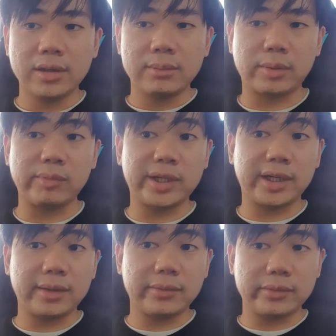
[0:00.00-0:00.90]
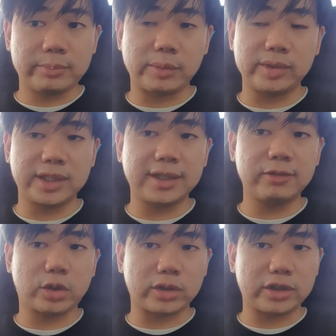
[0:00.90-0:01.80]

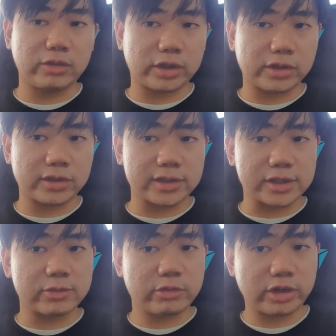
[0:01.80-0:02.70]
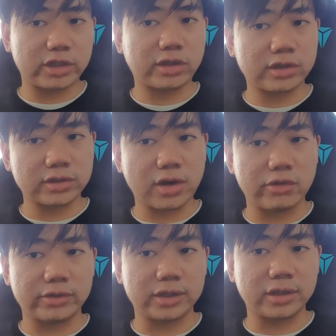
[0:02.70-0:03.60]
Primary connecting factors is factors
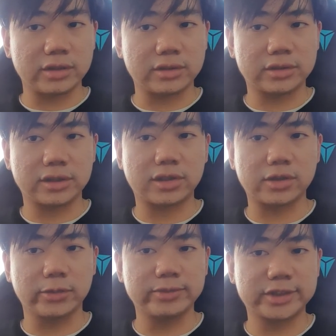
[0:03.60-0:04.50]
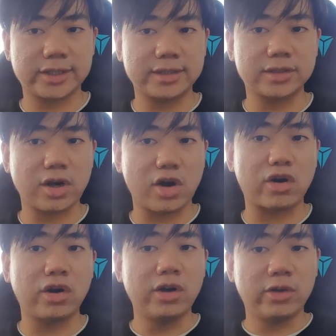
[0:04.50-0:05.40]
of the circumstance
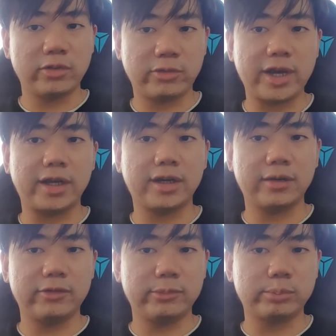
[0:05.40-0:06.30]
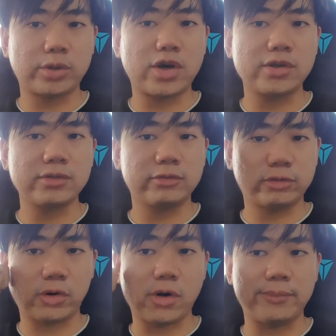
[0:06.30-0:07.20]
or fact born
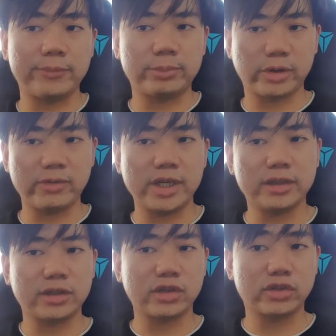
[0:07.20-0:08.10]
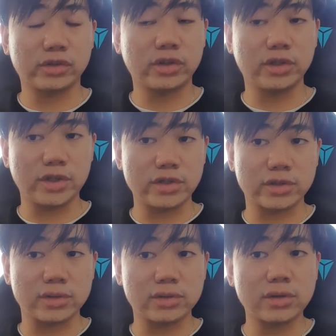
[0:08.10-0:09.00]
from private international
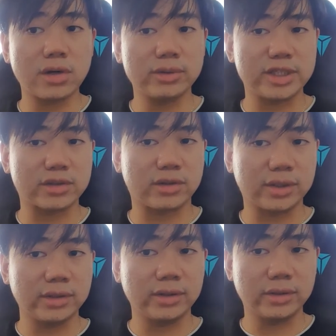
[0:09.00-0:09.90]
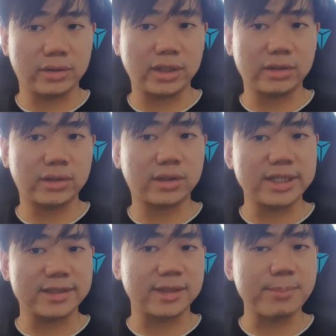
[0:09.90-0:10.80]
relations. So this connector
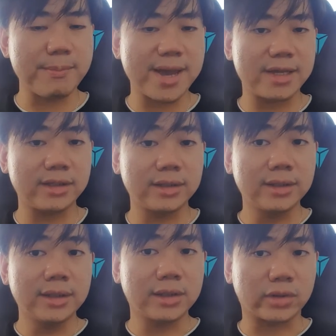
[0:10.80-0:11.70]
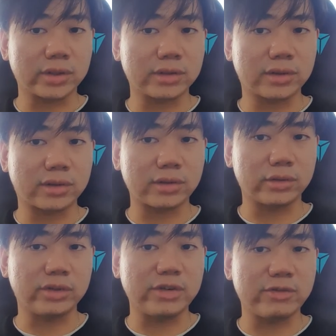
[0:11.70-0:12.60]
is the main connector
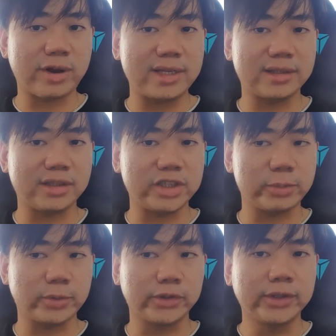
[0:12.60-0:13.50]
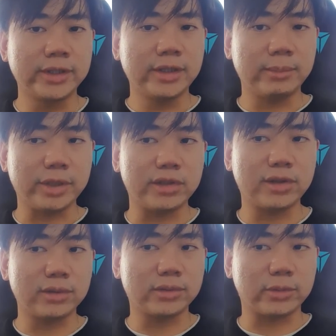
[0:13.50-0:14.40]
to define the dispute
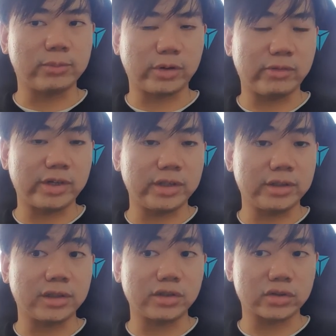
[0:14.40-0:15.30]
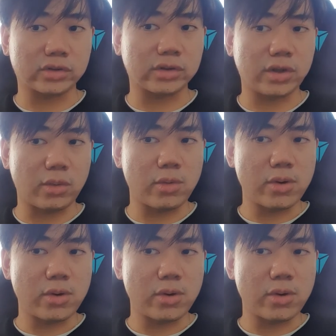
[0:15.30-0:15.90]
belong to private international law.